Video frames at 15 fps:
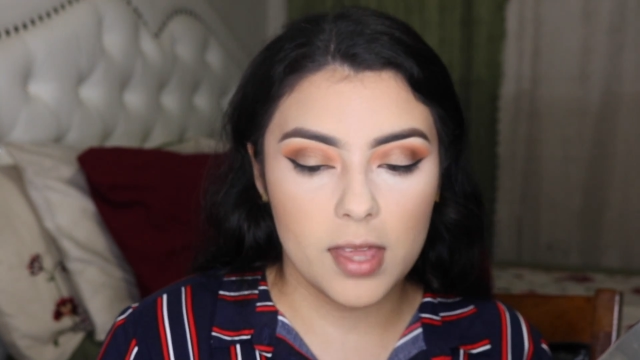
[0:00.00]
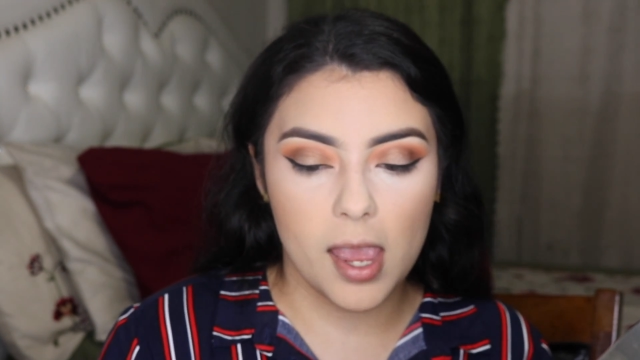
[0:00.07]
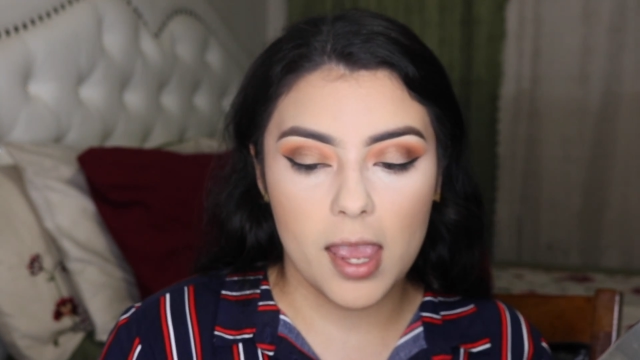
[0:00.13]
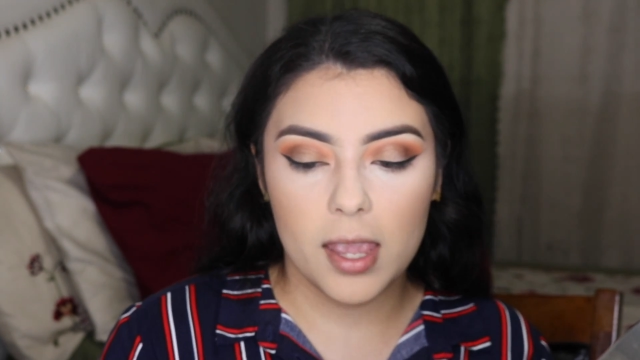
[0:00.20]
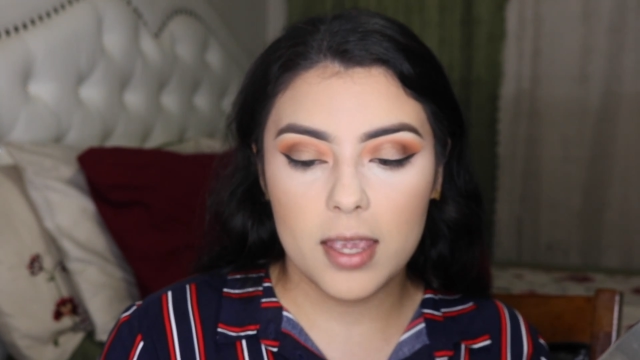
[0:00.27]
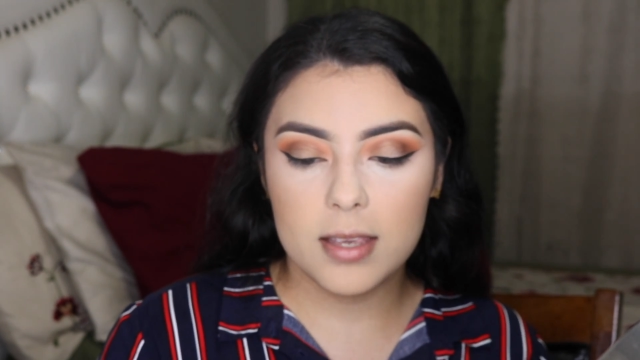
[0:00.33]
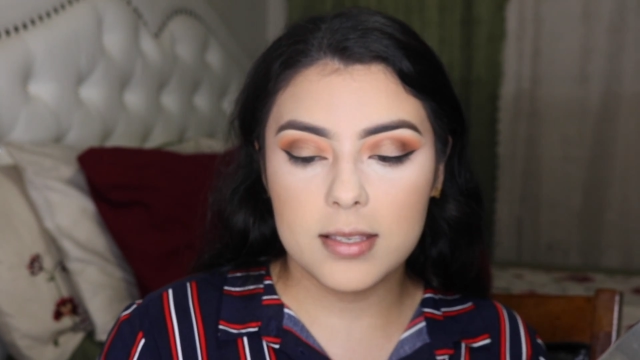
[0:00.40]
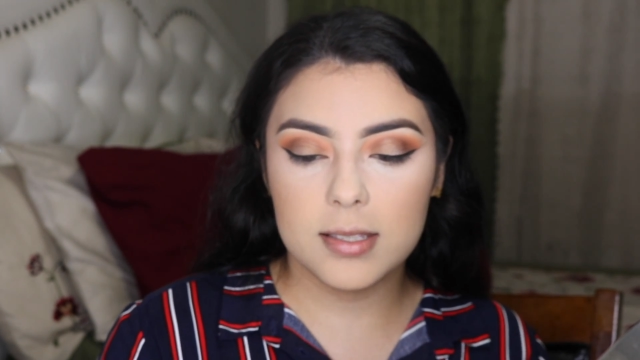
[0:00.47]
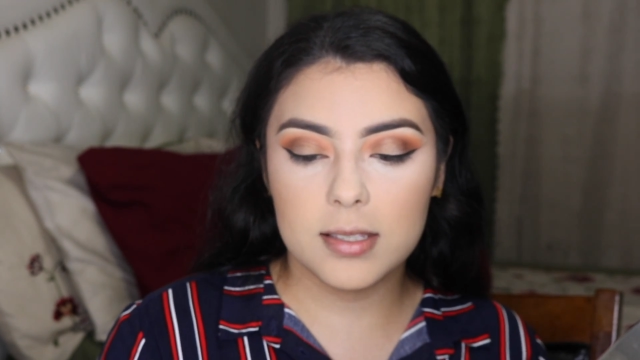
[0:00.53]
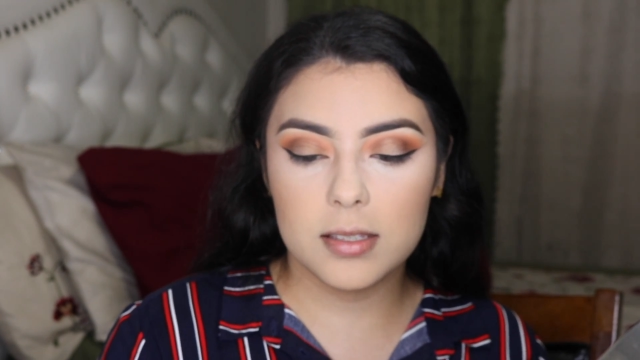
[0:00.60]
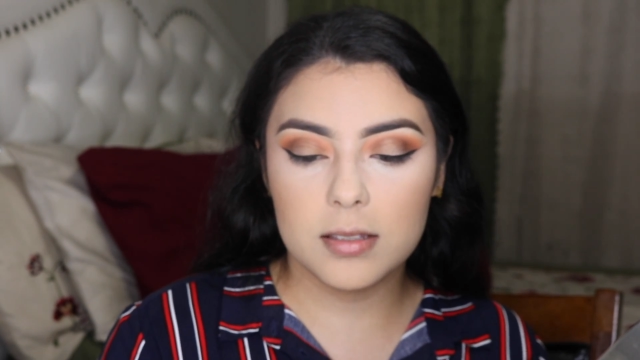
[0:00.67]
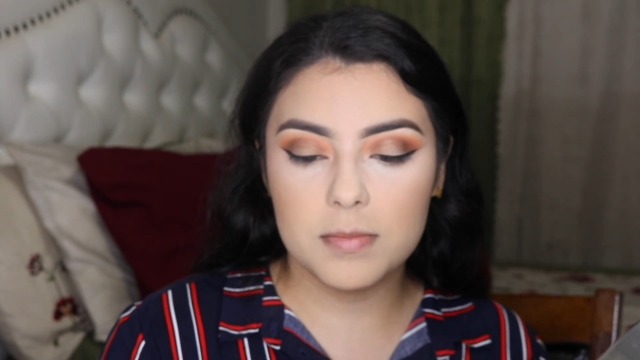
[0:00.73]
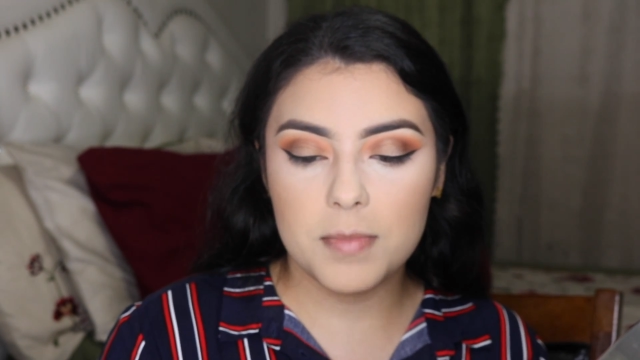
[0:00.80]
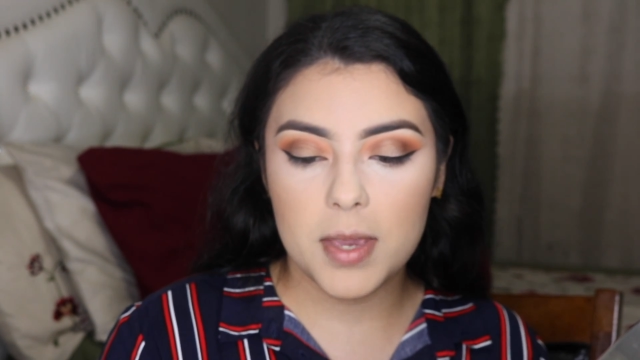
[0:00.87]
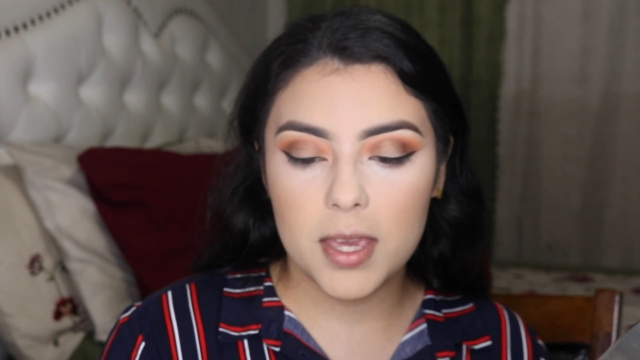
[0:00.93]
a
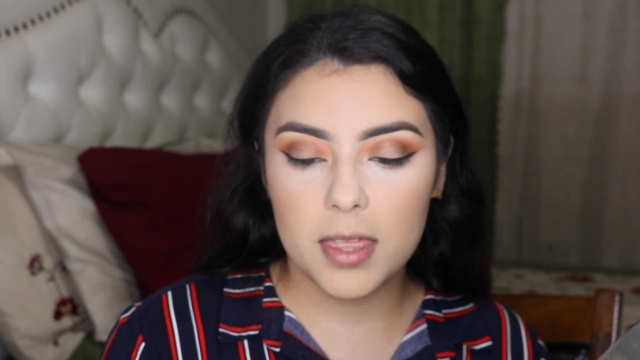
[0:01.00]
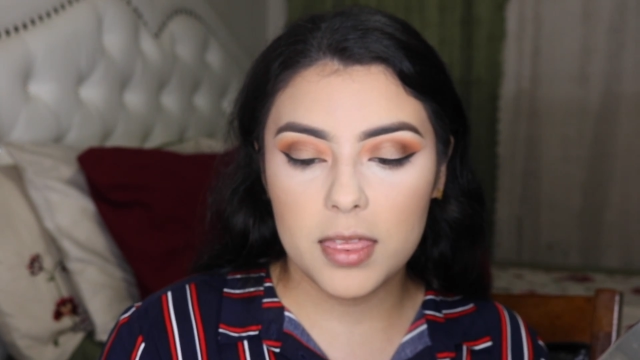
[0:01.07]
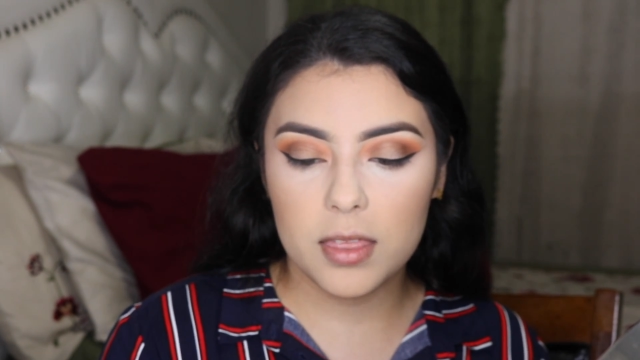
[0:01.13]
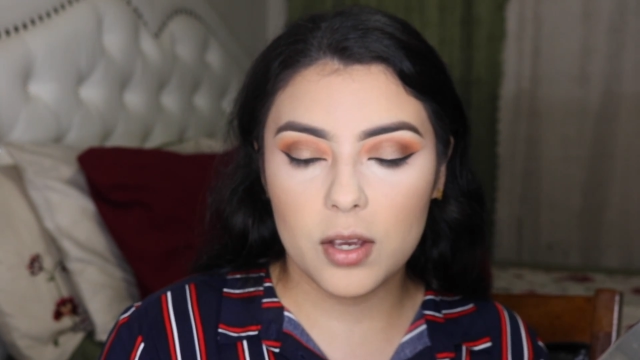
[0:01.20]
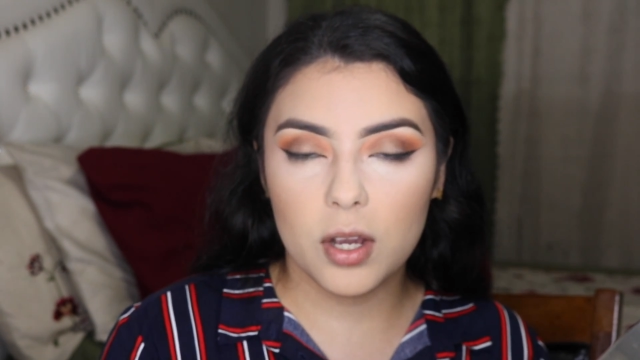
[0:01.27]
Smith